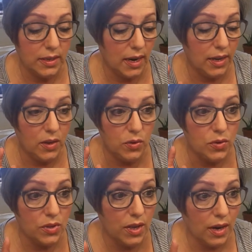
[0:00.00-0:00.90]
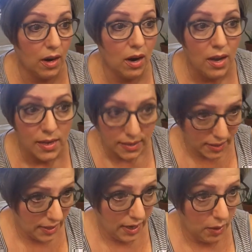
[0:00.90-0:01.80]
and I use their
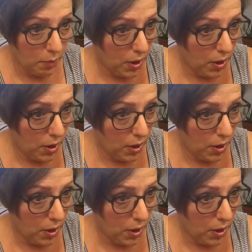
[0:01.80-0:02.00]
skincare